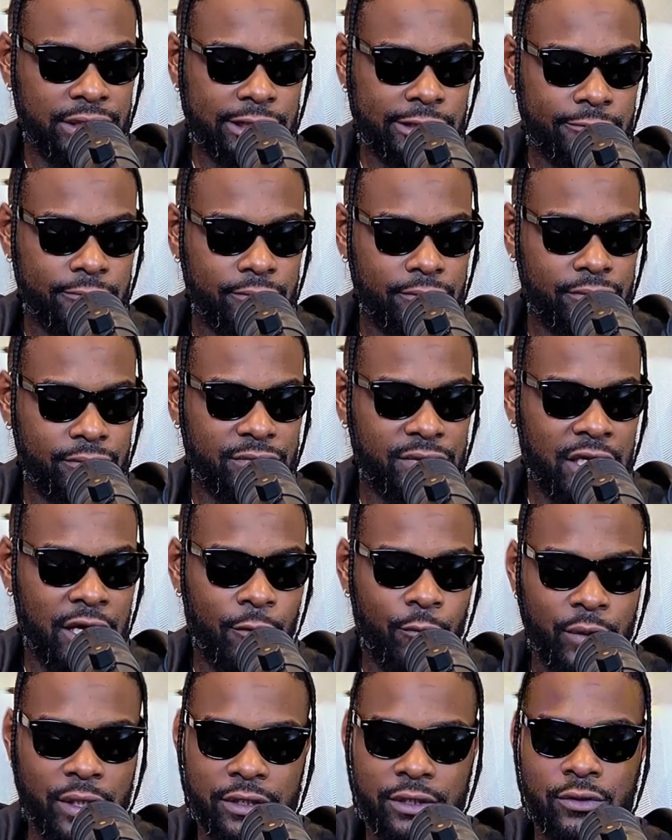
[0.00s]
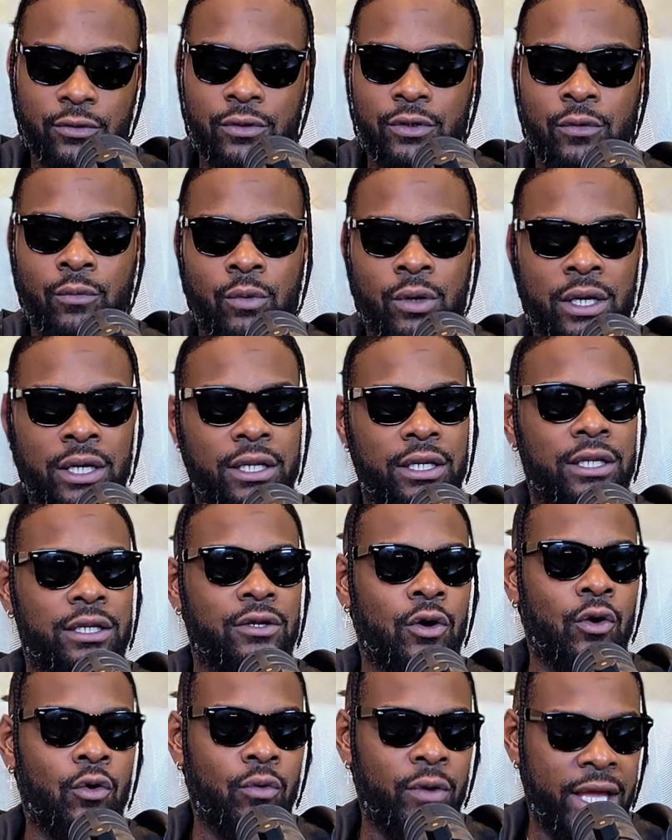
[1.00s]
I went through the one in
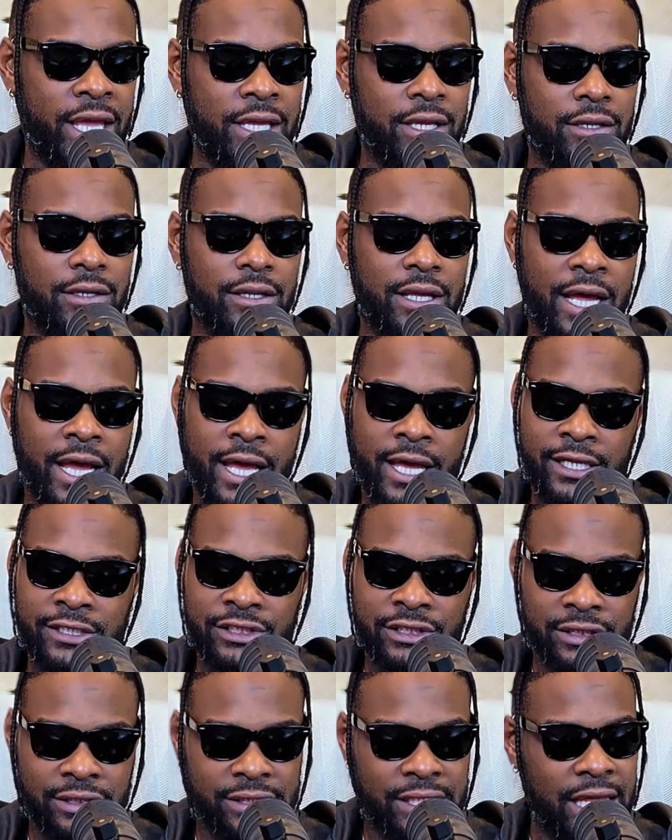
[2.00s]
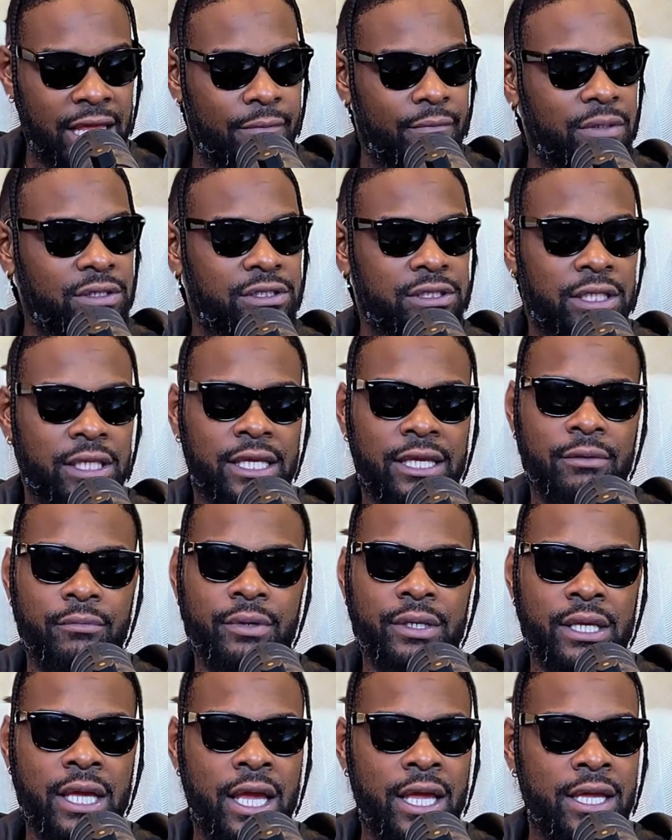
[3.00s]
2008. I just came into the
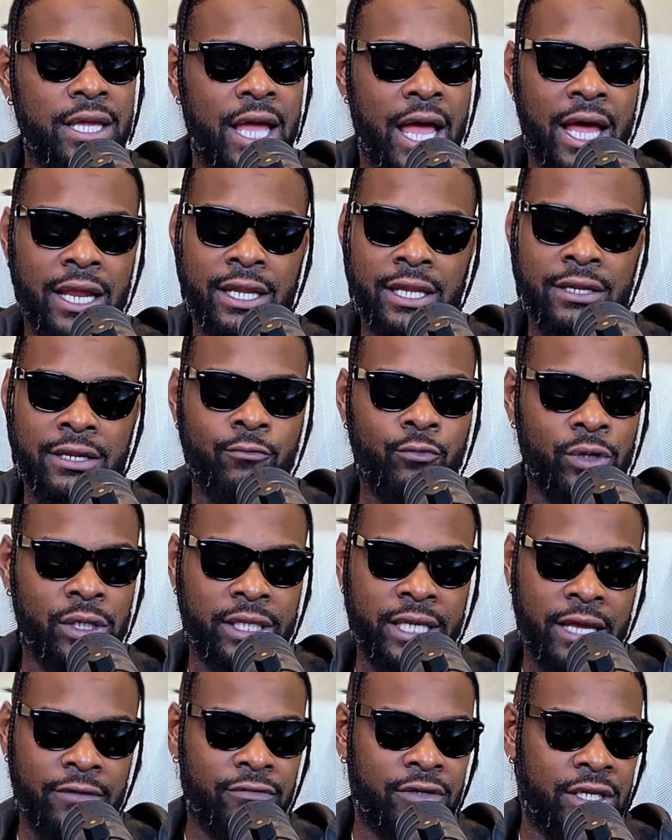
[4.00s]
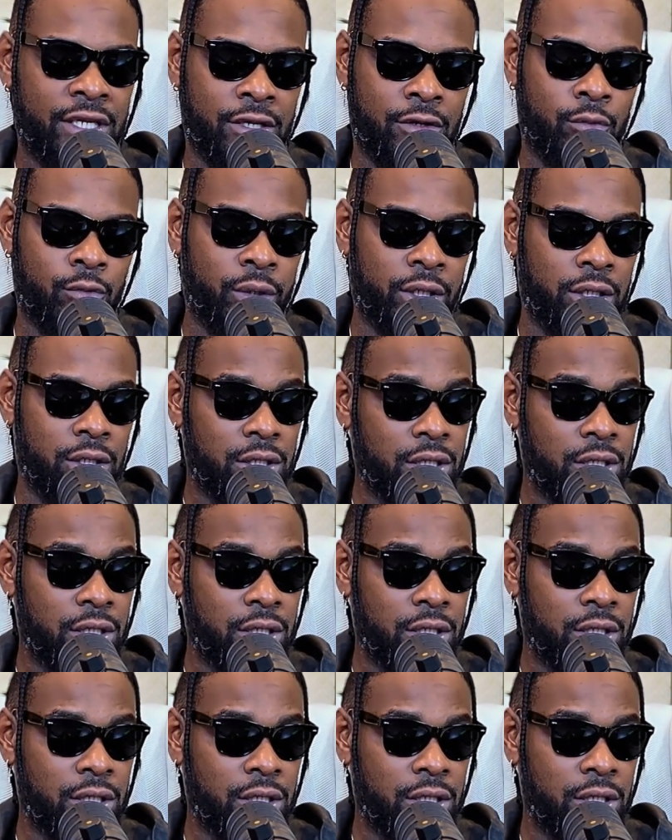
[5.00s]
NBA. I didn't really have to deal with it.